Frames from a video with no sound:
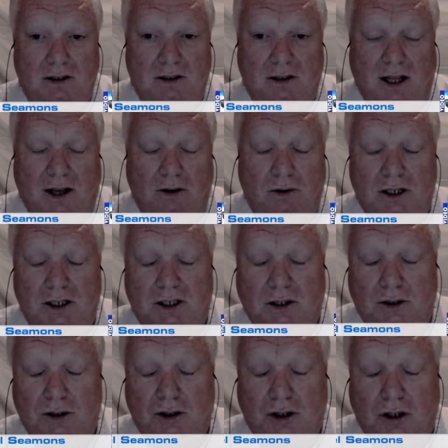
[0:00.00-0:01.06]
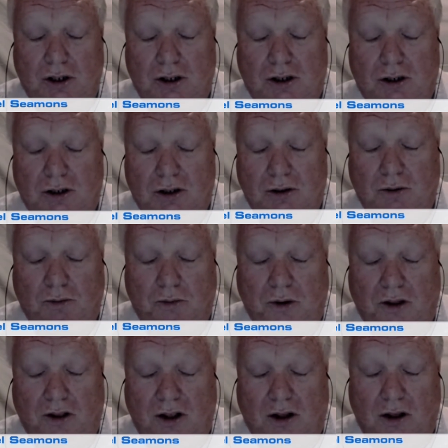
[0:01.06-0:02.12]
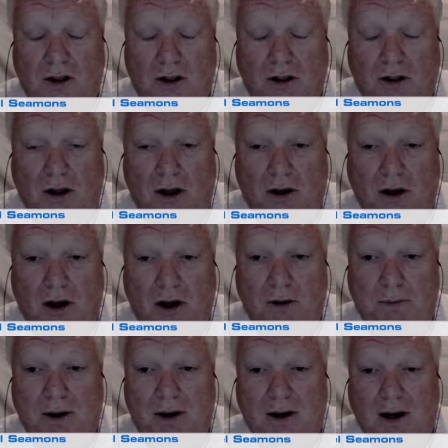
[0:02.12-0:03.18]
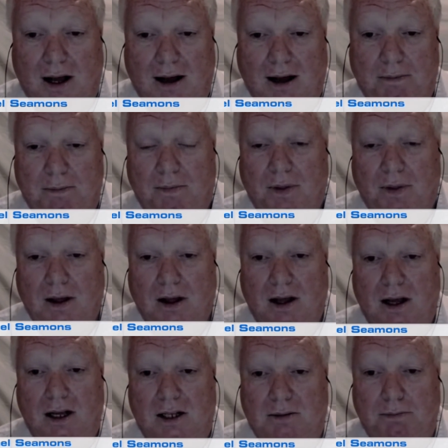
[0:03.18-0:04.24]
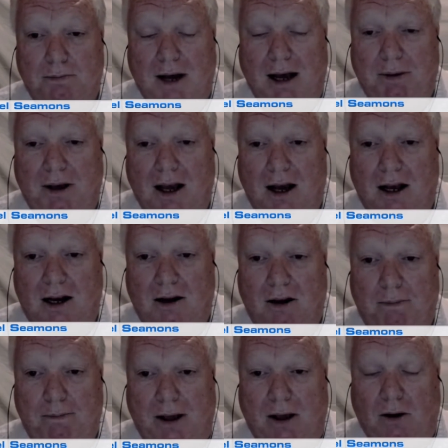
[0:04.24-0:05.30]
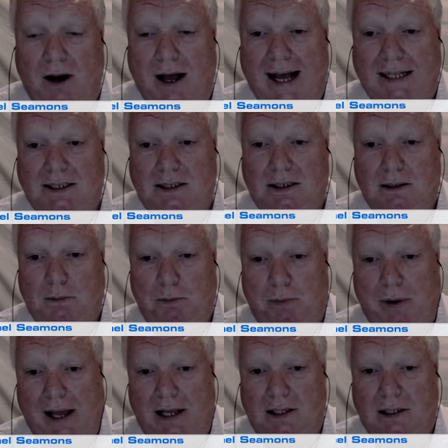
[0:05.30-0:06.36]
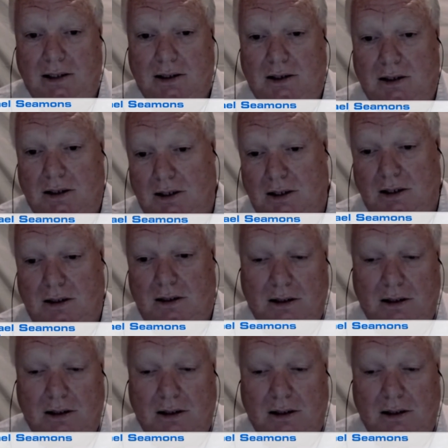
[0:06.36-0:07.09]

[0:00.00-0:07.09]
They already sell shirts with the logo, but it's maybe going to be on hats and pens and